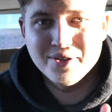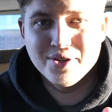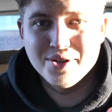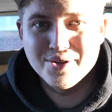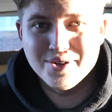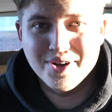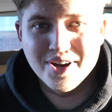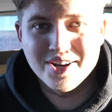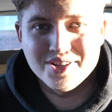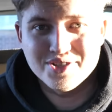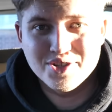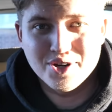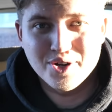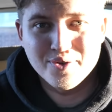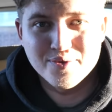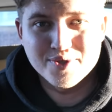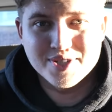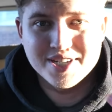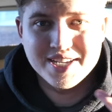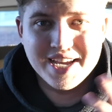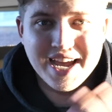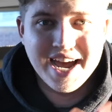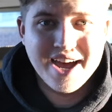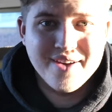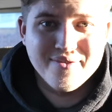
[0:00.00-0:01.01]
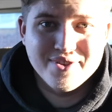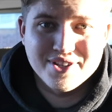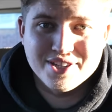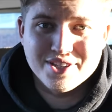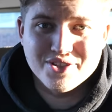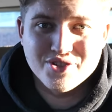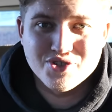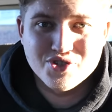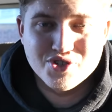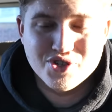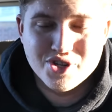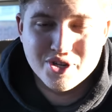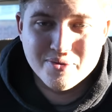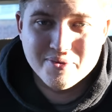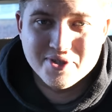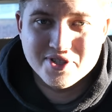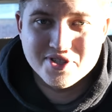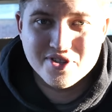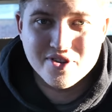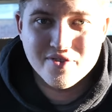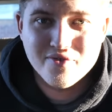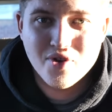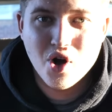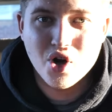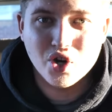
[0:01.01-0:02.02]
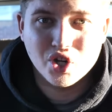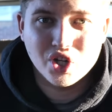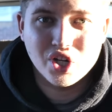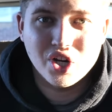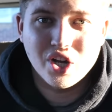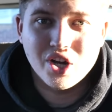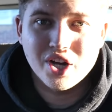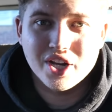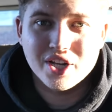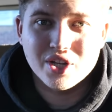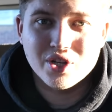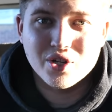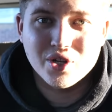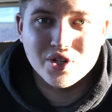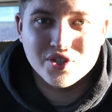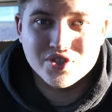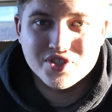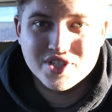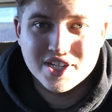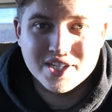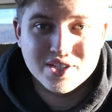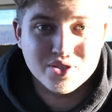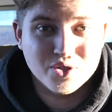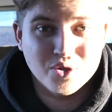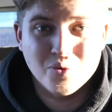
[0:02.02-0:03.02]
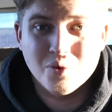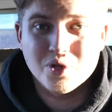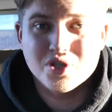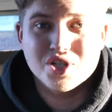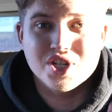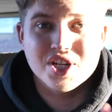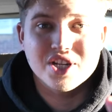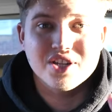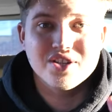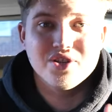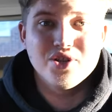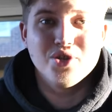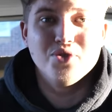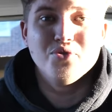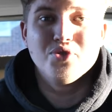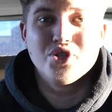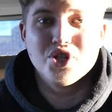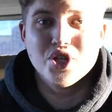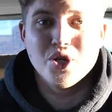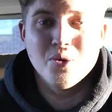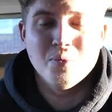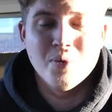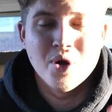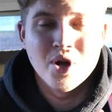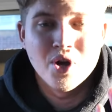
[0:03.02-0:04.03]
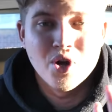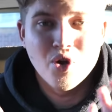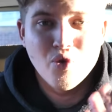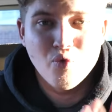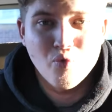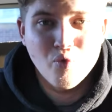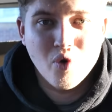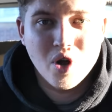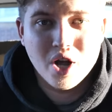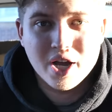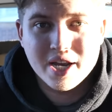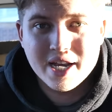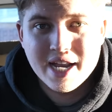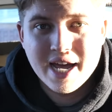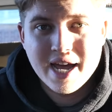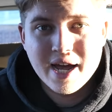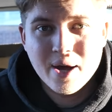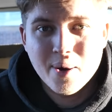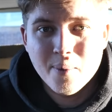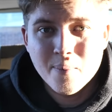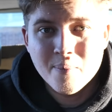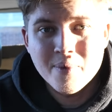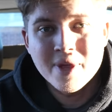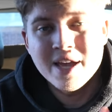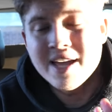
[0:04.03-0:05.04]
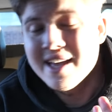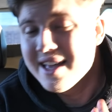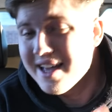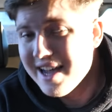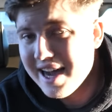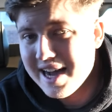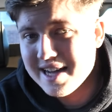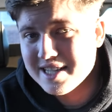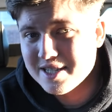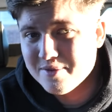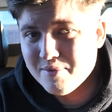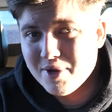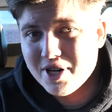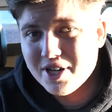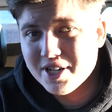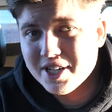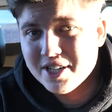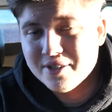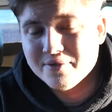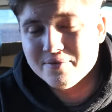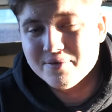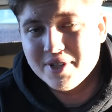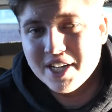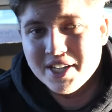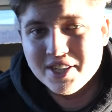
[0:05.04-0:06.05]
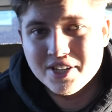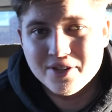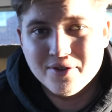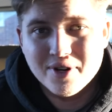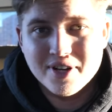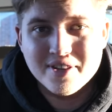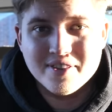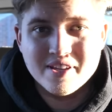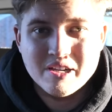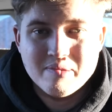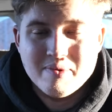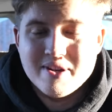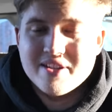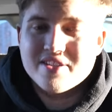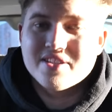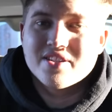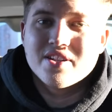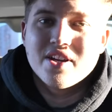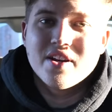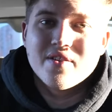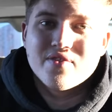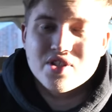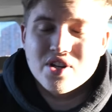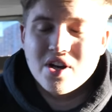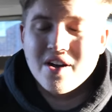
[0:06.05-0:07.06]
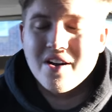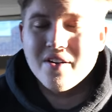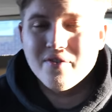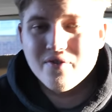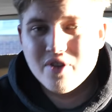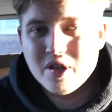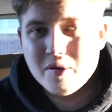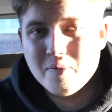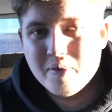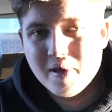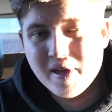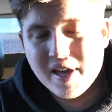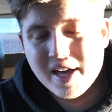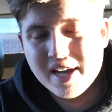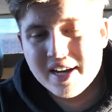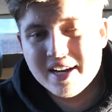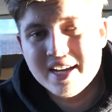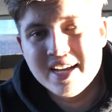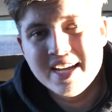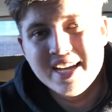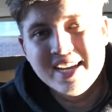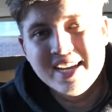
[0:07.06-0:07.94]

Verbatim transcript: you guys are obviously avid consumers of online content. You're watching YouTube right now, as am I. And the great thing about Surfshark VPN